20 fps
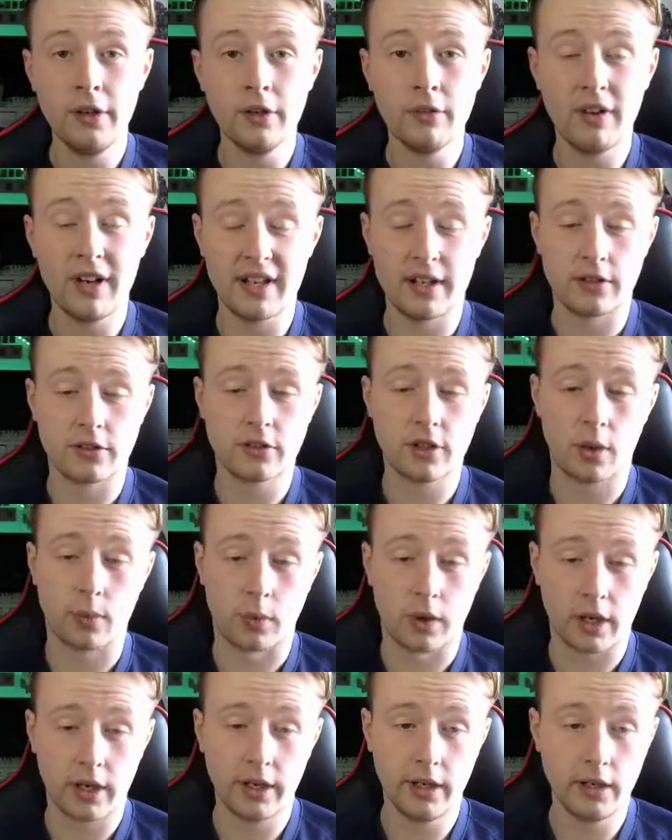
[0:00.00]
Right then, so
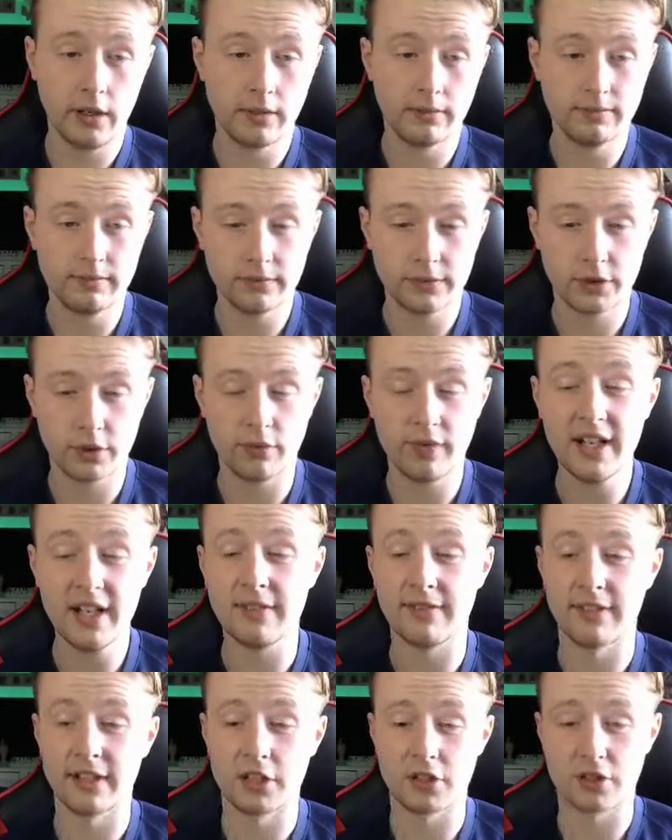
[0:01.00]
to really
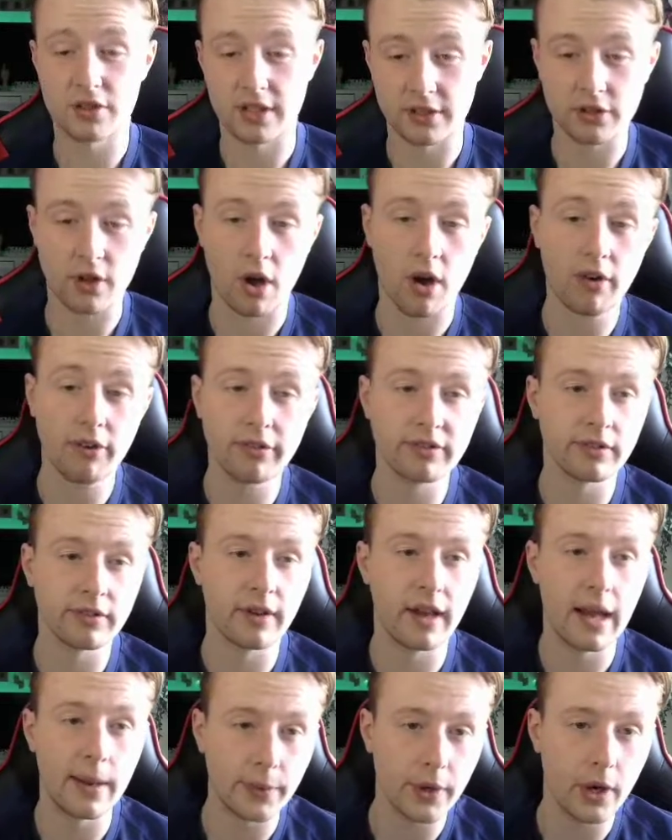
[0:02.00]
finish things off,
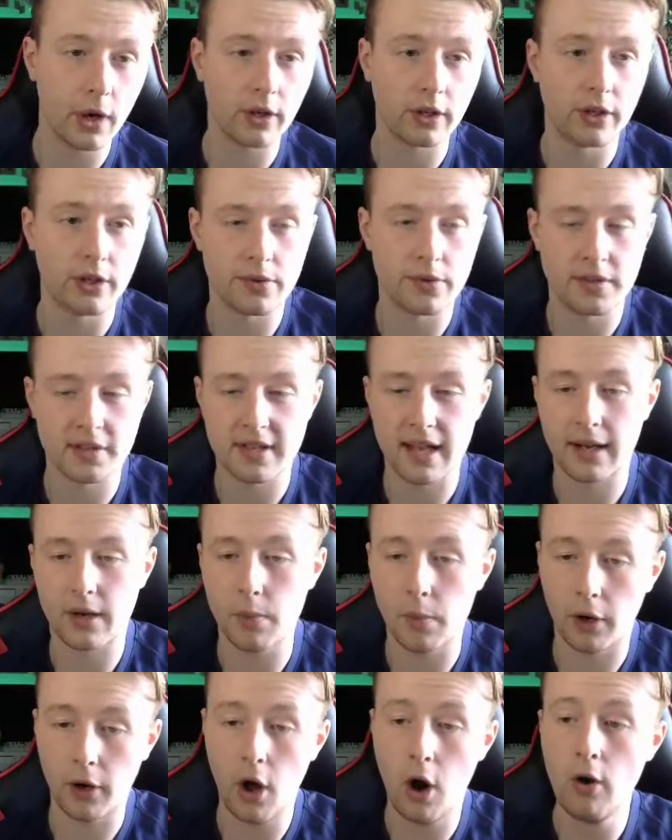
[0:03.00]
we are going to do the second
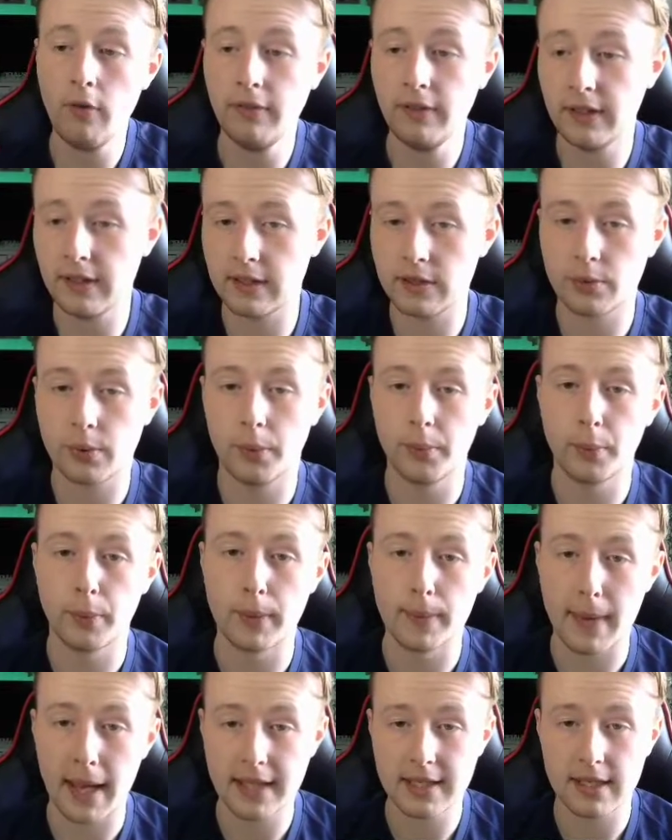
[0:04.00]
one. Hopefully this one will be
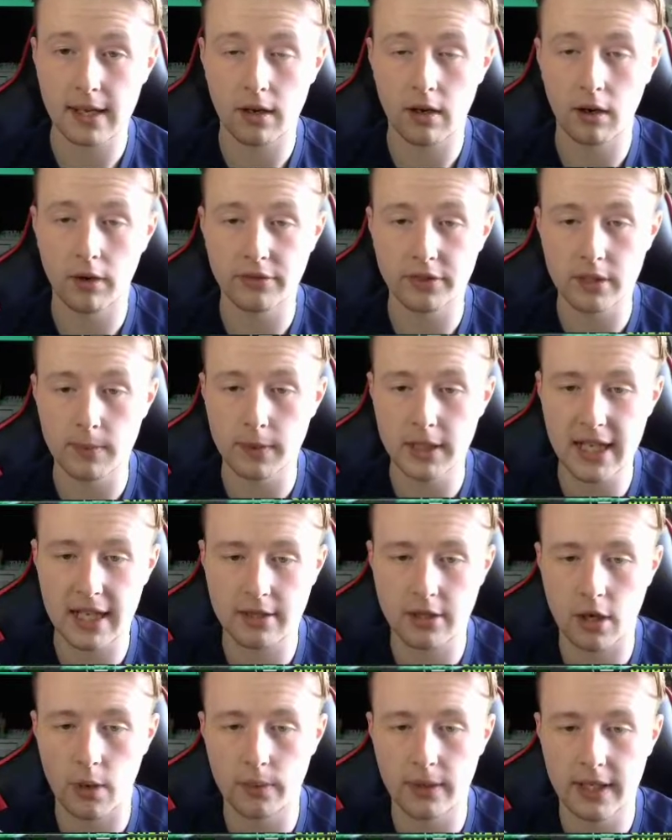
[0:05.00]
better. Obviously,
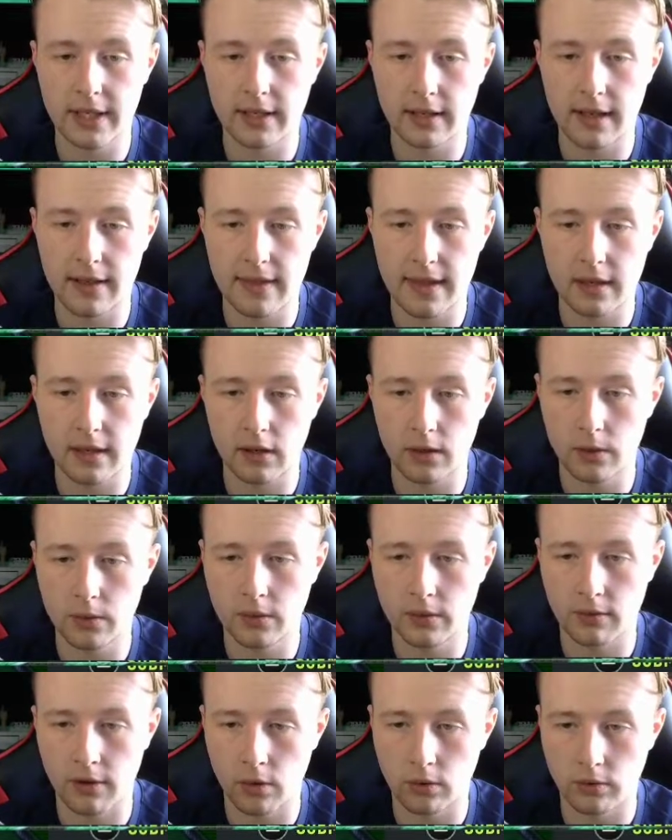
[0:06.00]
Modest going in and then loads
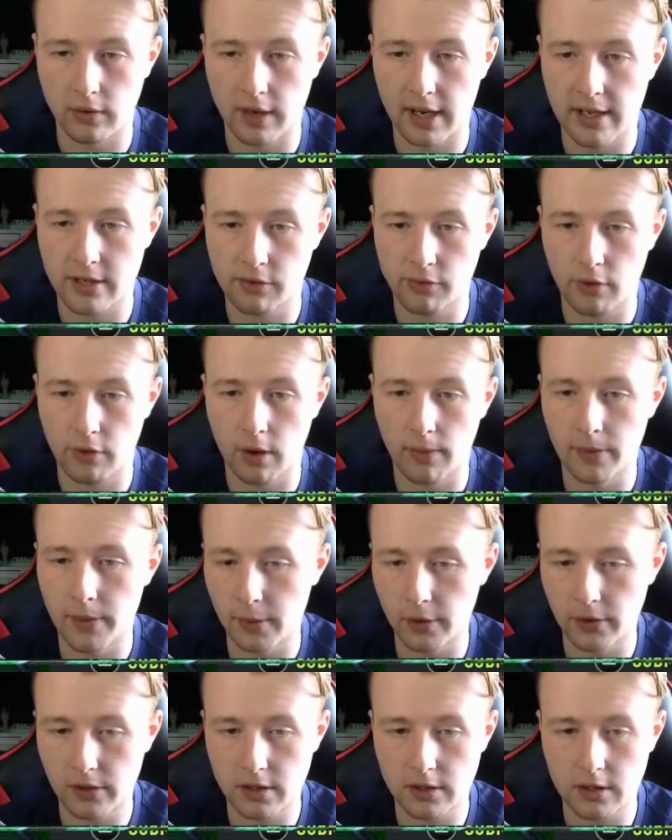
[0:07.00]
of gold rares from the
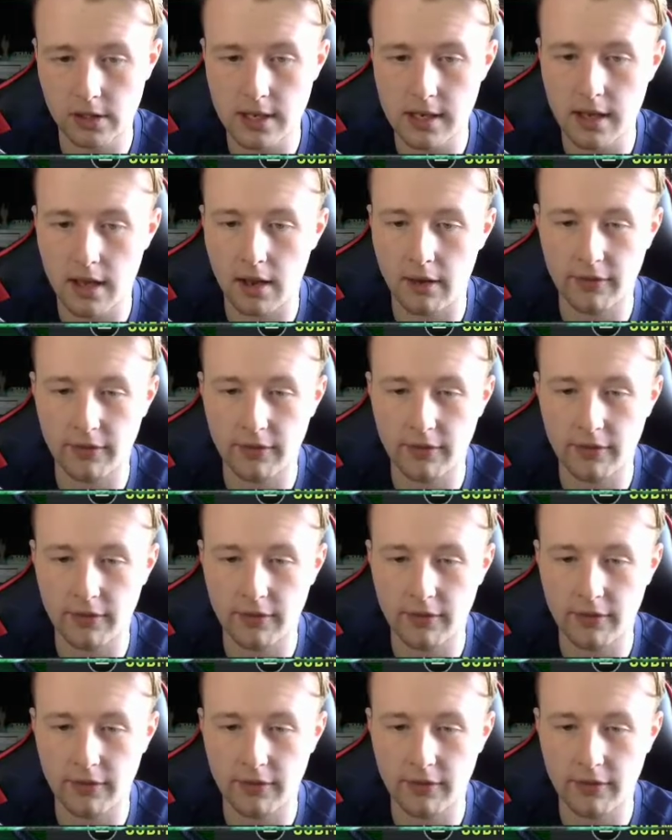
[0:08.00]
Bundesliga.